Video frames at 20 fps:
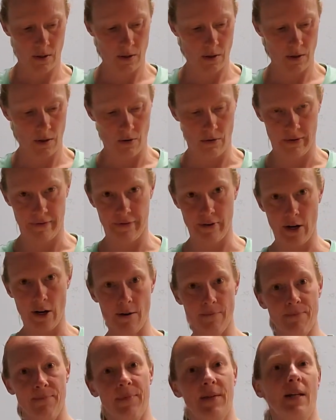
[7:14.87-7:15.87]
own a
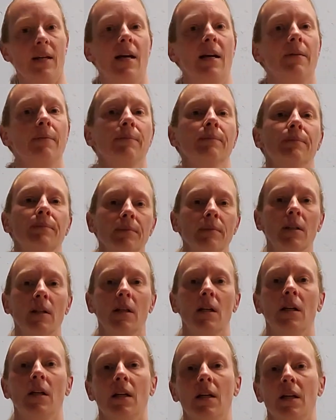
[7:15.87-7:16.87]
farm that I
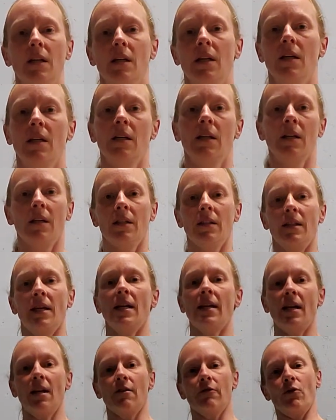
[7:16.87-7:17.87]
take
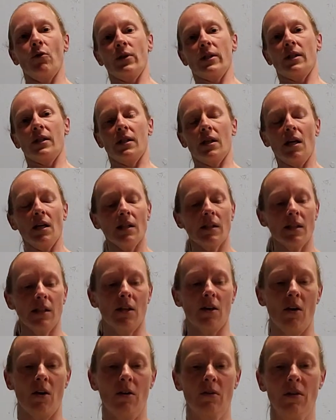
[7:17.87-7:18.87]
care of horses on.
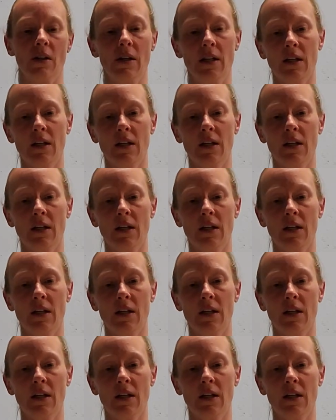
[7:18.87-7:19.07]
So